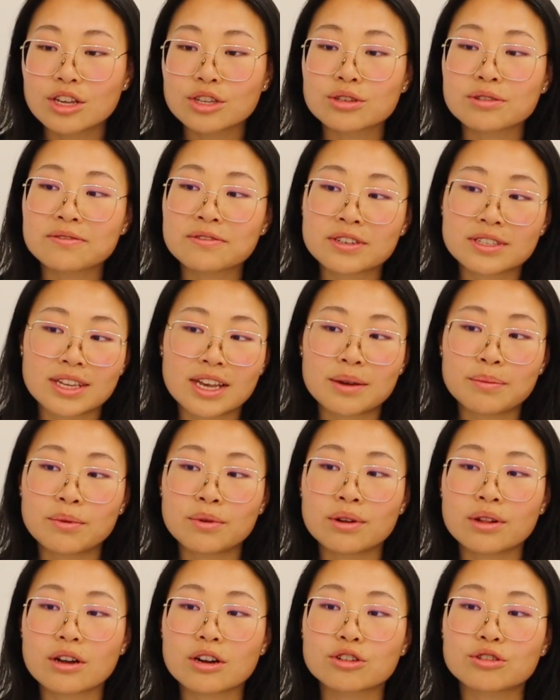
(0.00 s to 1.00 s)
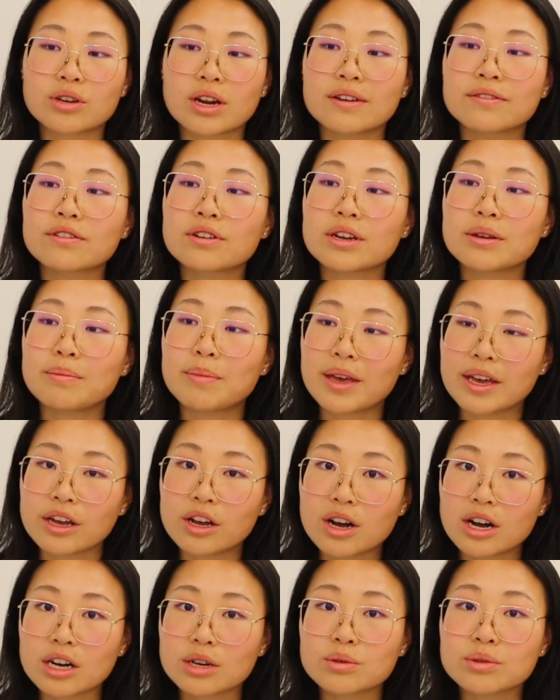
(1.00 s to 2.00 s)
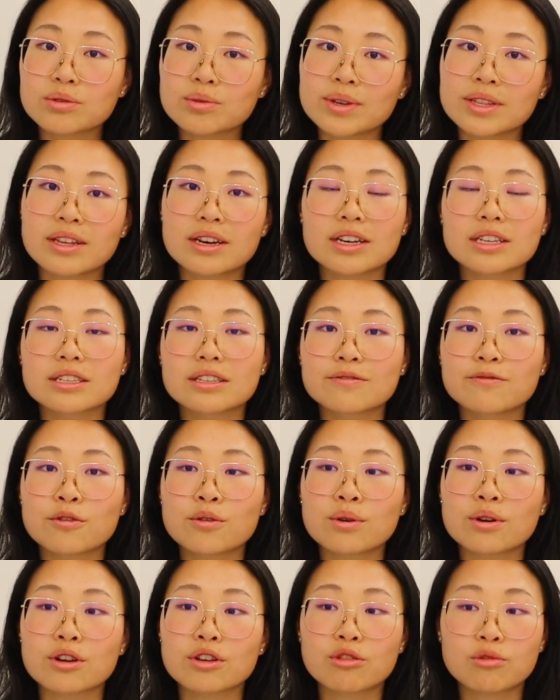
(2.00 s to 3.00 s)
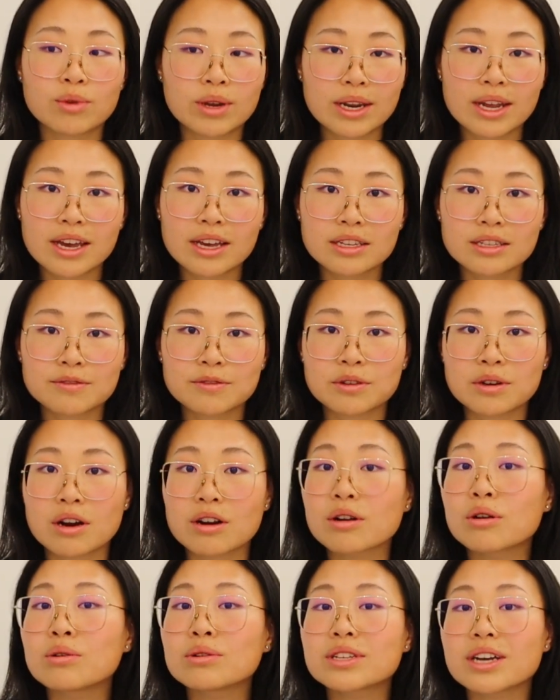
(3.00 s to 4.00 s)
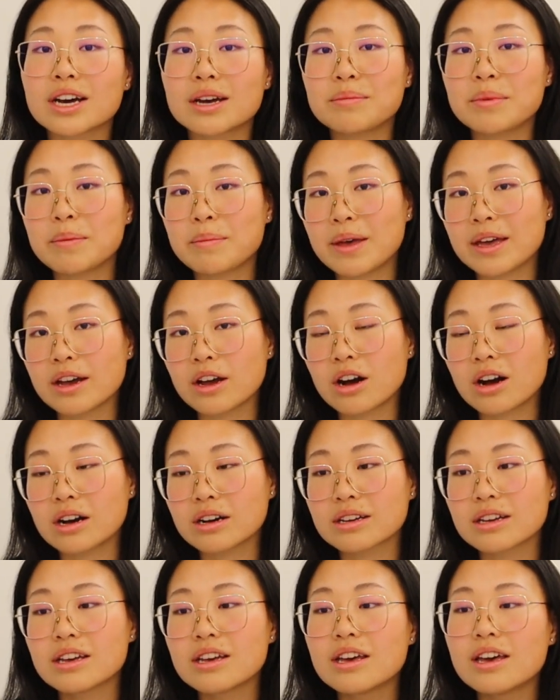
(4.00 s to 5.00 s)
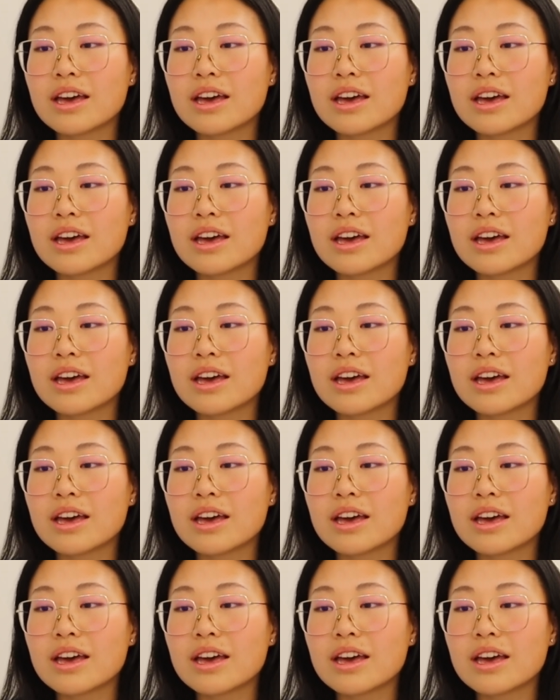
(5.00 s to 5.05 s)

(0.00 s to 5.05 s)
So for example, our driver in Bangkok was with us for 3 days for our whole time in Bangkok.